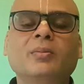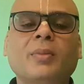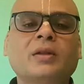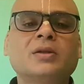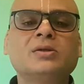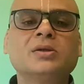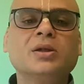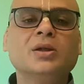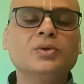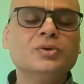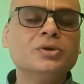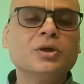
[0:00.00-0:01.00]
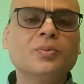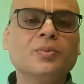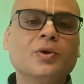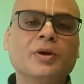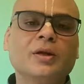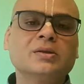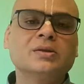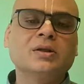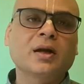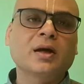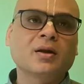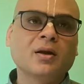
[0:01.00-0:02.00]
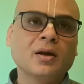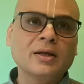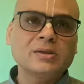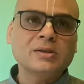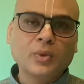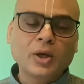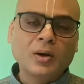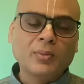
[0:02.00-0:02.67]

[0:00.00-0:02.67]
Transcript: by this illusory potency that unless we